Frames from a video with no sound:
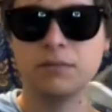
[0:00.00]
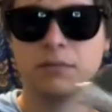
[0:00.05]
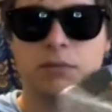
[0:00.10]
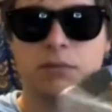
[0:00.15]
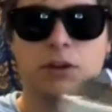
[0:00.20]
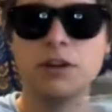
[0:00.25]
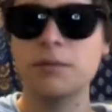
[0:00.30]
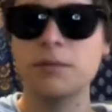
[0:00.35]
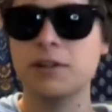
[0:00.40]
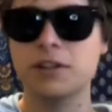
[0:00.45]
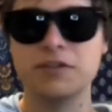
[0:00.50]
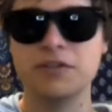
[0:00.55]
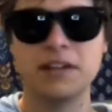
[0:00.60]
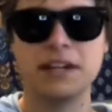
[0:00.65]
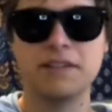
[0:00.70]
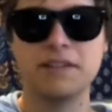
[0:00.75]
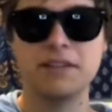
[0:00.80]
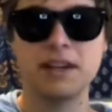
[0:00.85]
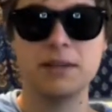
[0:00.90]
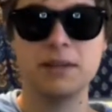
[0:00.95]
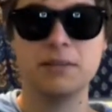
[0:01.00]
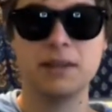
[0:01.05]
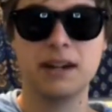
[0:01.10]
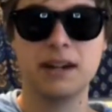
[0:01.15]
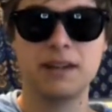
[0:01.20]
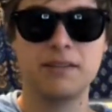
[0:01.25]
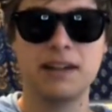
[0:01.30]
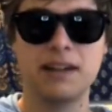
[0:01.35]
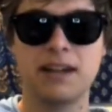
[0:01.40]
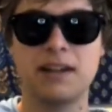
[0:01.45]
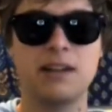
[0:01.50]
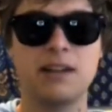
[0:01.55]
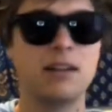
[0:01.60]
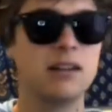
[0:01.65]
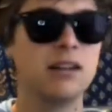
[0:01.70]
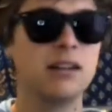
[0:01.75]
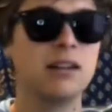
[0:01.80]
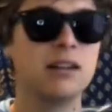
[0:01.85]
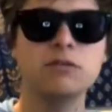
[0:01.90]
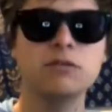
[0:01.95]
pretty much of any vape that I've had
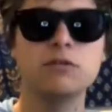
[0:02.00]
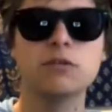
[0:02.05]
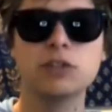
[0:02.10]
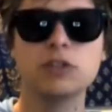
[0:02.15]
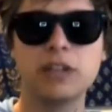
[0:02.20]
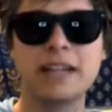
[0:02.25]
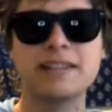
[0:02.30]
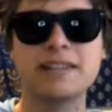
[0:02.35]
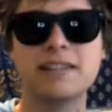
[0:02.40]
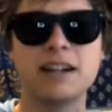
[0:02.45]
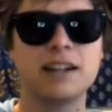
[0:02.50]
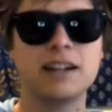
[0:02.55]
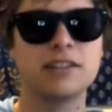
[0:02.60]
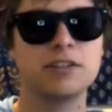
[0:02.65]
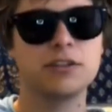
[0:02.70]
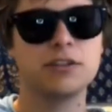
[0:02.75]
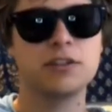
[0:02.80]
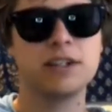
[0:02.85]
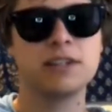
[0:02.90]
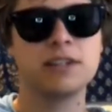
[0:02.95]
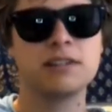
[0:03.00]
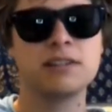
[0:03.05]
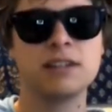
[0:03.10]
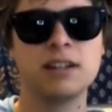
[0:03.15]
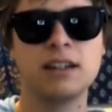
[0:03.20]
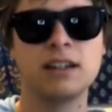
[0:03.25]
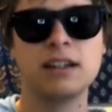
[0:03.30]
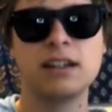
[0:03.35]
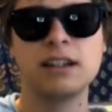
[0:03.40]
for dense concentrates.